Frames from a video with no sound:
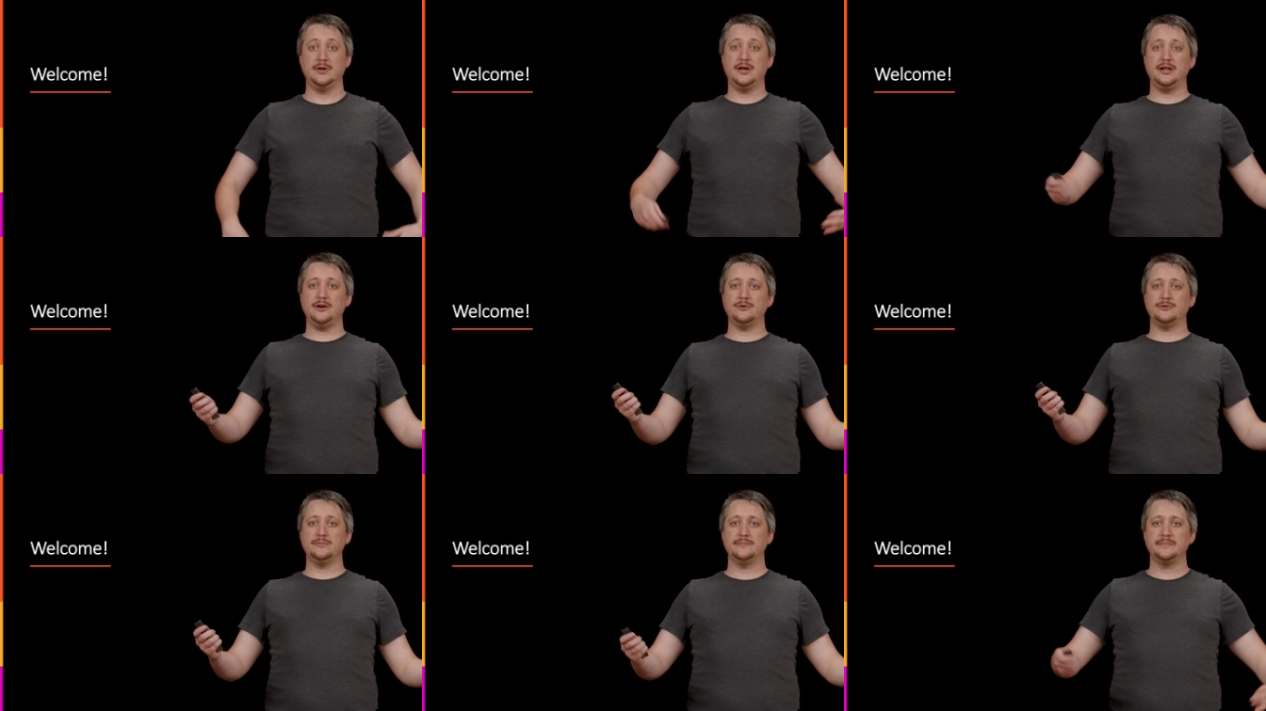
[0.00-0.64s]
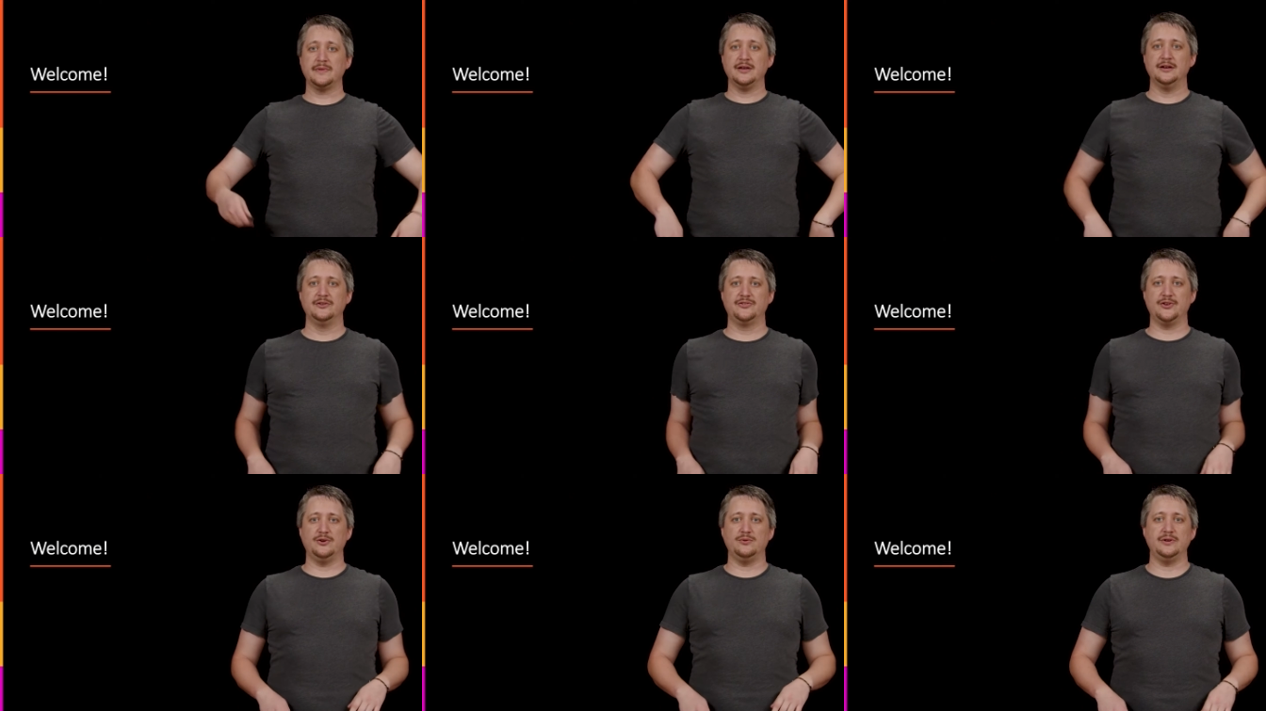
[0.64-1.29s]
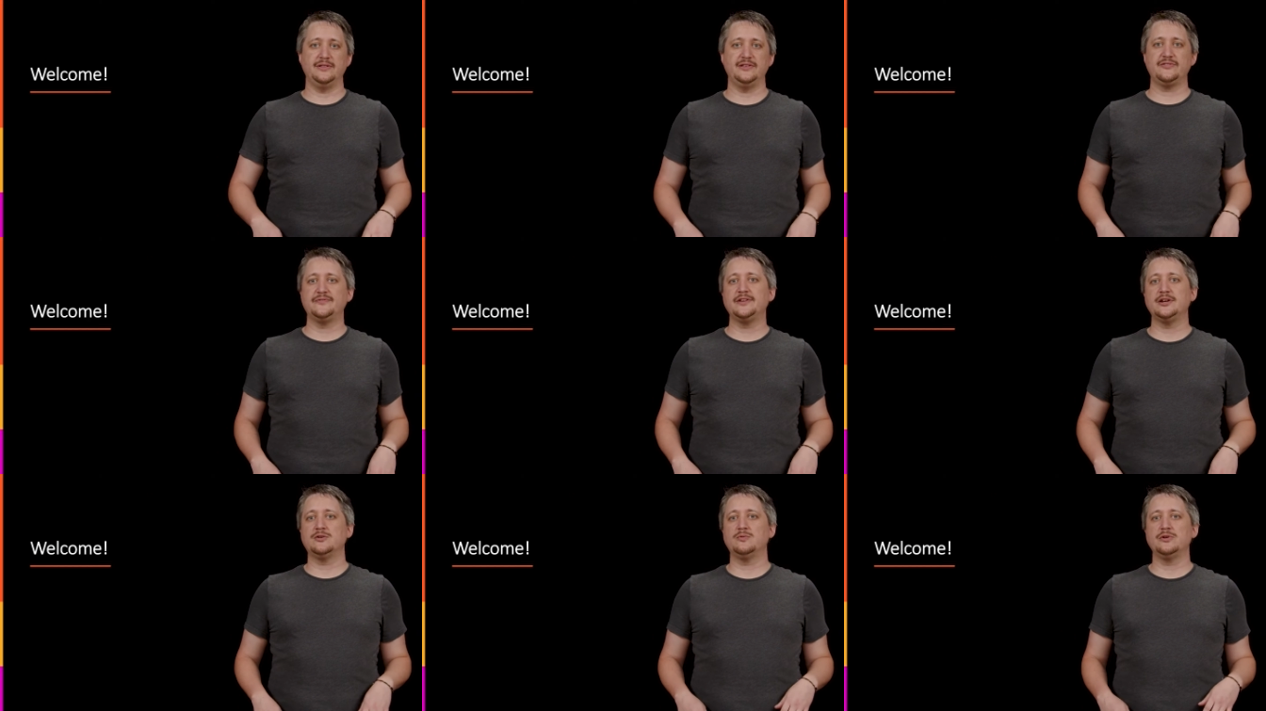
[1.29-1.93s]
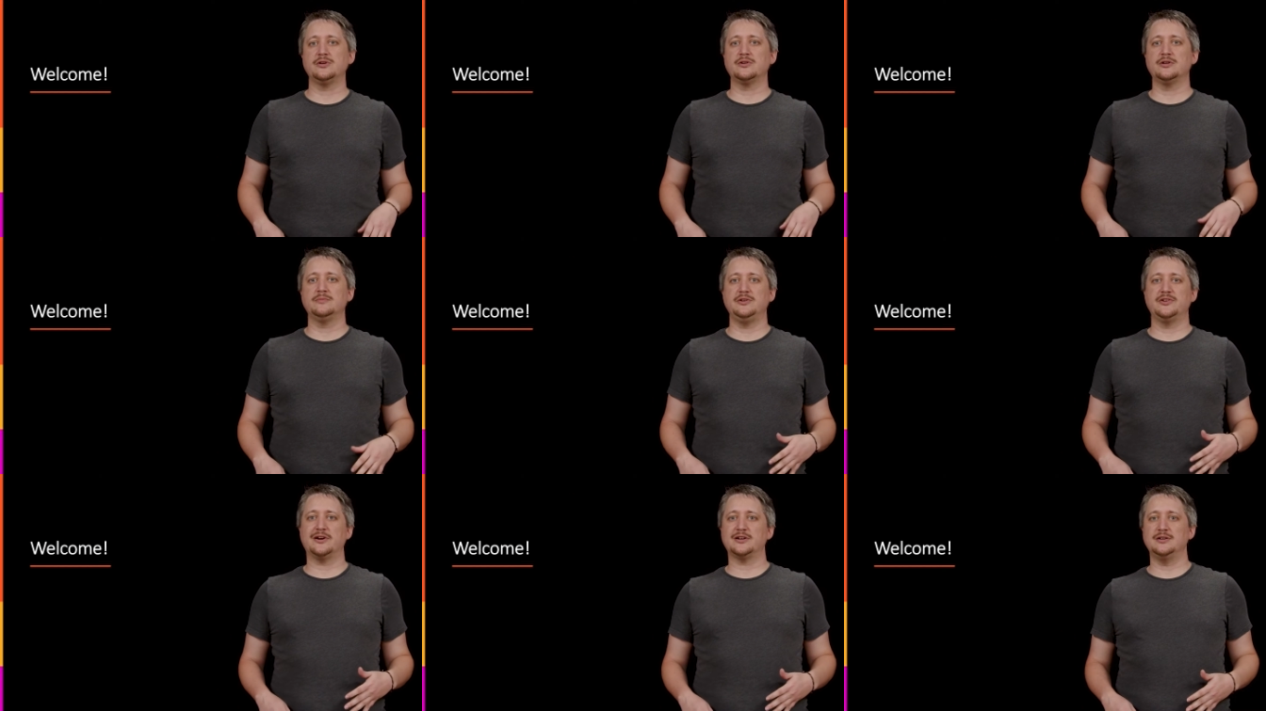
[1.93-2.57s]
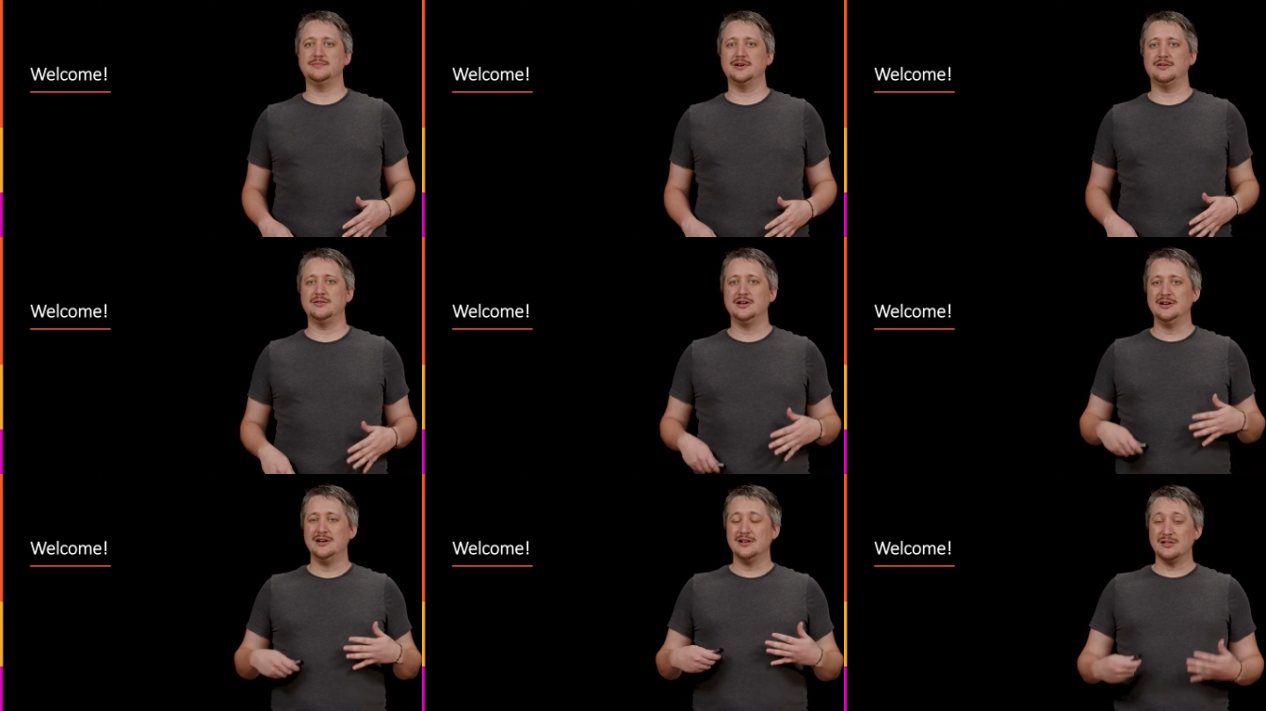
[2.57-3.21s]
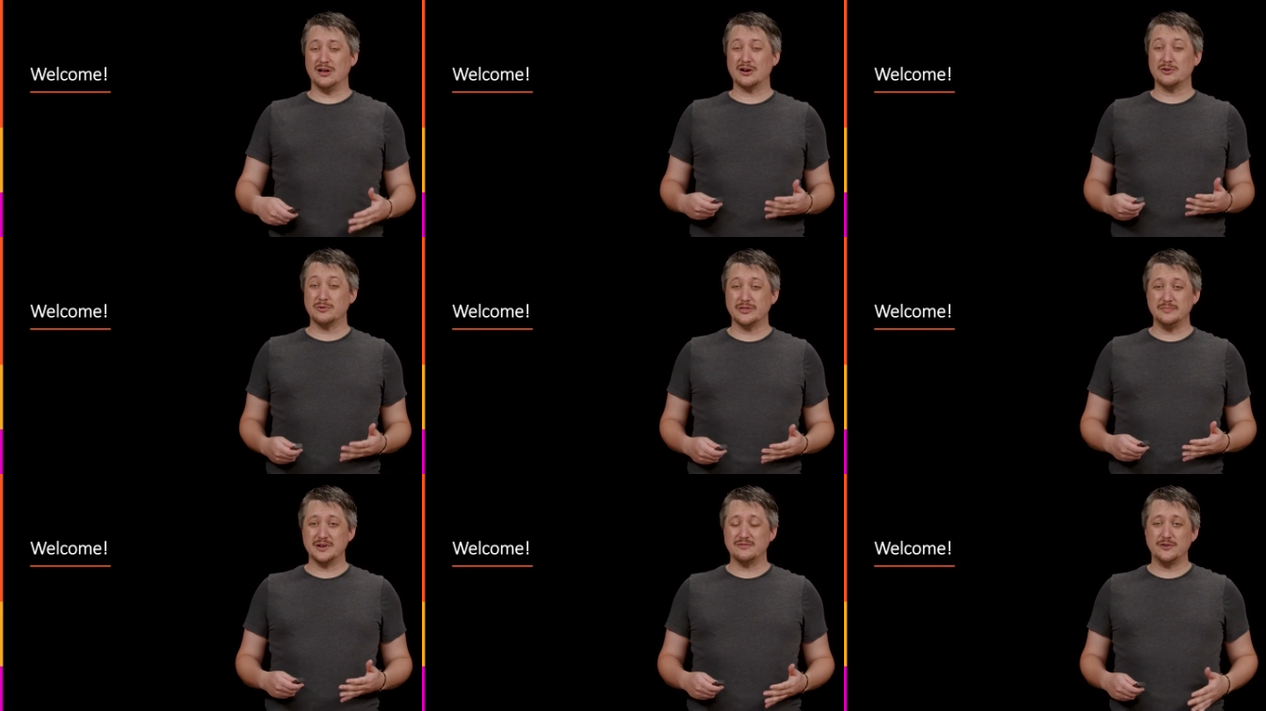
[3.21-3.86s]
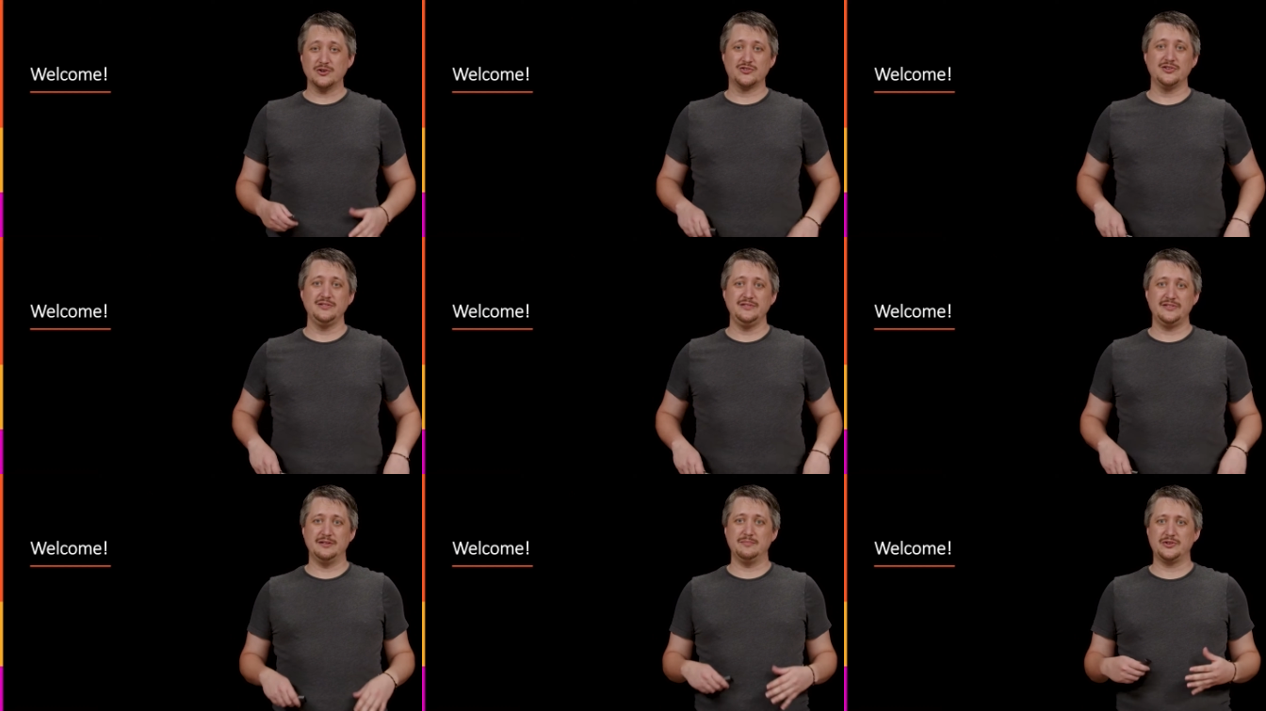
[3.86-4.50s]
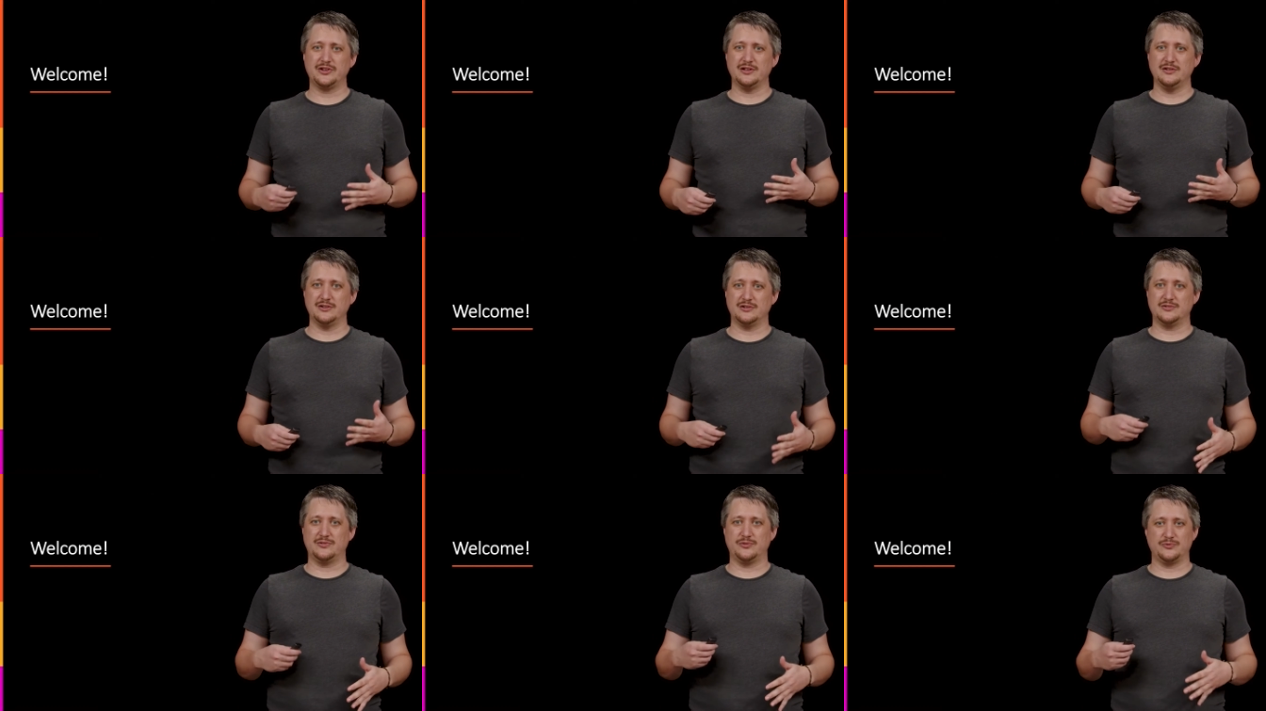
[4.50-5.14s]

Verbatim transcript: Hello. So in this video, we are going to be talking about logarithmic functions, and in particular,